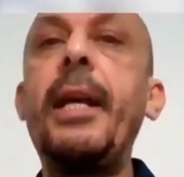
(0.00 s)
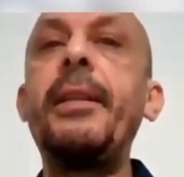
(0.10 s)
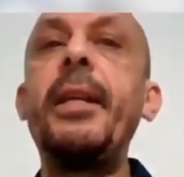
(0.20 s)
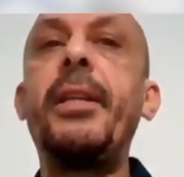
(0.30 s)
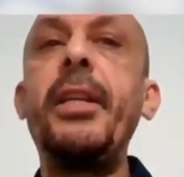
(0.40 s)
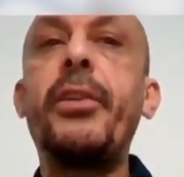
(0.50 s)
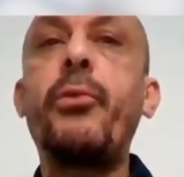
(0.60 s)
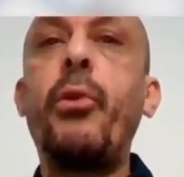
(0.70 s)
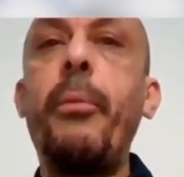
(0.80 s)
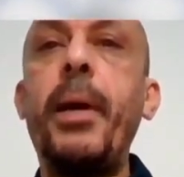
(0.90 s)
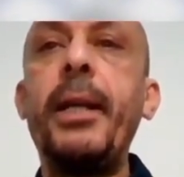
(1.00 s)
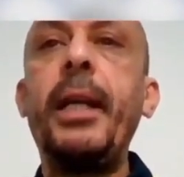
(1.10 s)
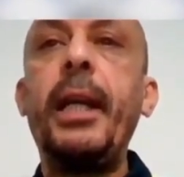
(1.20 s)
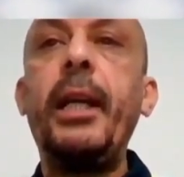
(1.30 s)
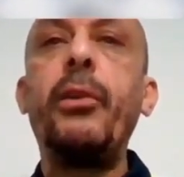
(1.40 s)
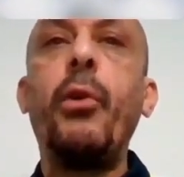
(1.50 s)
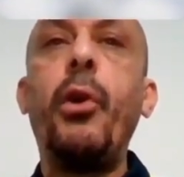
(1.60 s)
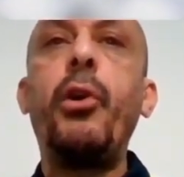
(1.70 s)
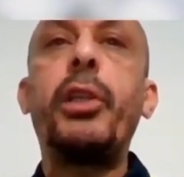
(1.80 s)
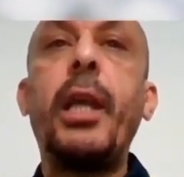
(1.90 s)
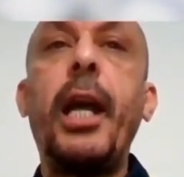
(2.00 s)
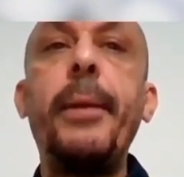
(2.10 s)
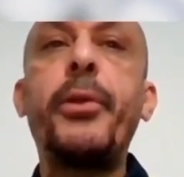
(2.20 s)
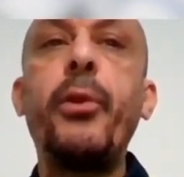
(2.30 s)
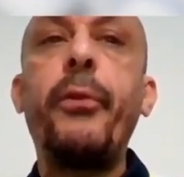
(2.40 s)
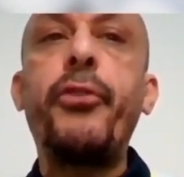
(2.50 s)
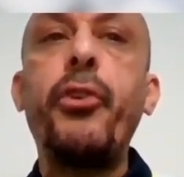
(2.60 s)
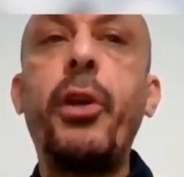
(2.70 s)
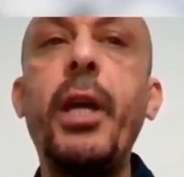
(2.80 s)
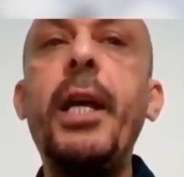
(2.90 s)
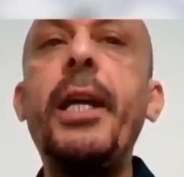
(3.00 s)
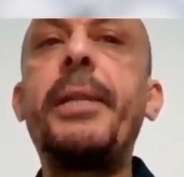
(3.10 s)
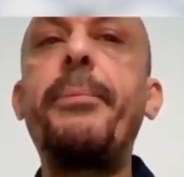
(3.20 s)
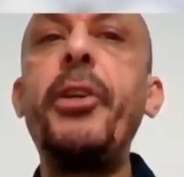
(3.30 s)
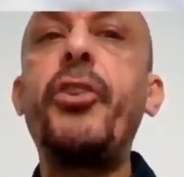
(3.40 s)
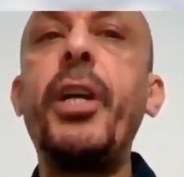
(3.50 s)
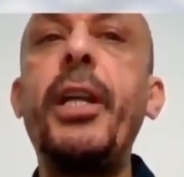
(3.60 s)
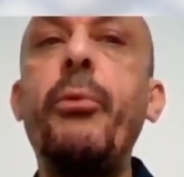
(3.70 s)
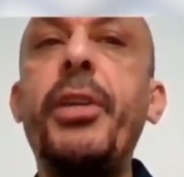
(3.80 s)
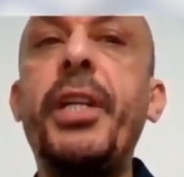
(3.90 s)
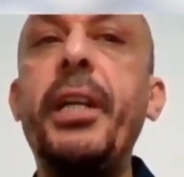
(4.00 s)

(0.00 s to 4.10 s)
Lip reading: and it is common in all types of shock, especially